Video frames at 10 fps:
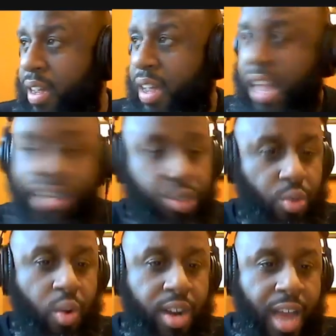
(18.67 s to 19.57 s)
As
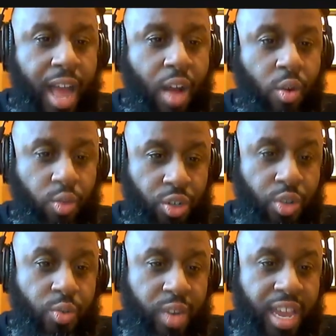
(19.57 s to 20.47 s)
you are now
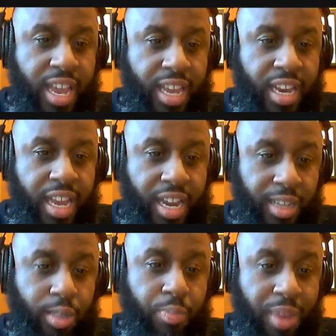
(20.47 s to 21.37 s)
tuned in and
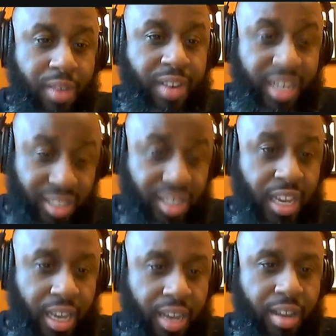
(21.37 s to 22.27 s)

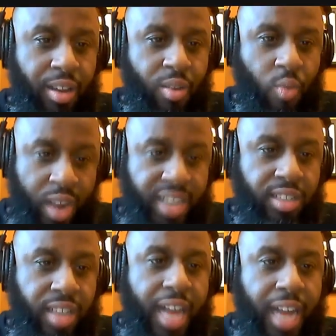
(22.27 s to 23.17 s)
experiencing
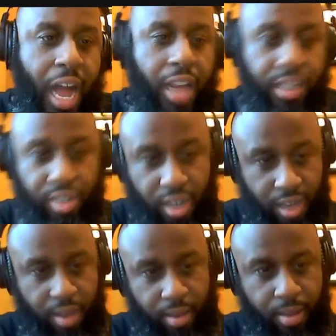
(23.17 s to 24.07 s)
Ring Psychology,
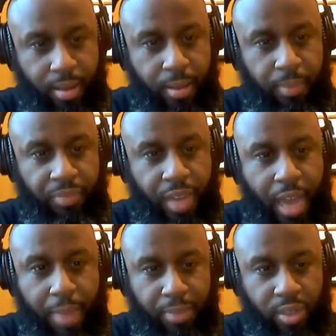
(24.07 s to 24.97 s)

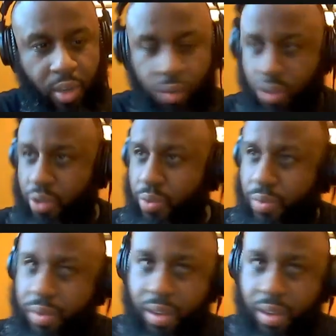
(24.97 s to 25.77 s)
Episode 2.